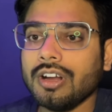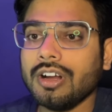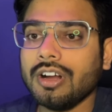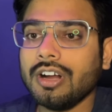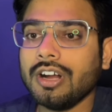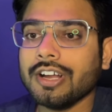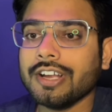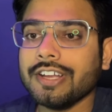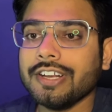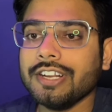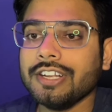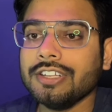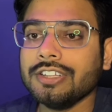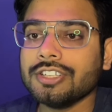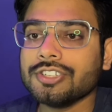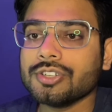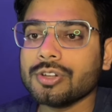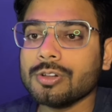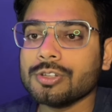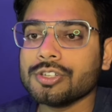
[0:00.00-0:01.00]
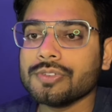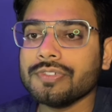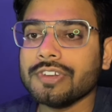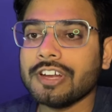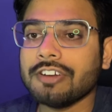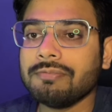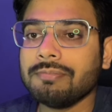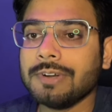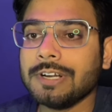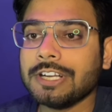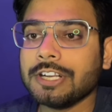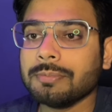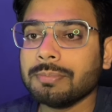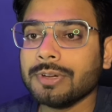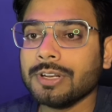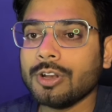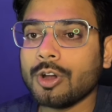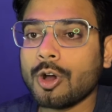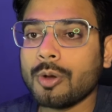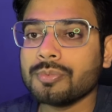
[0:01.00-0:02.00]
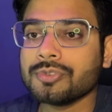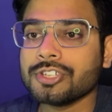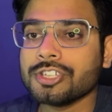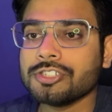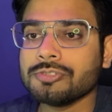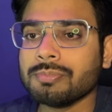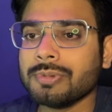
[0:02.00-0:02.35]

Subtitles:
Again, in this also we have multiple options,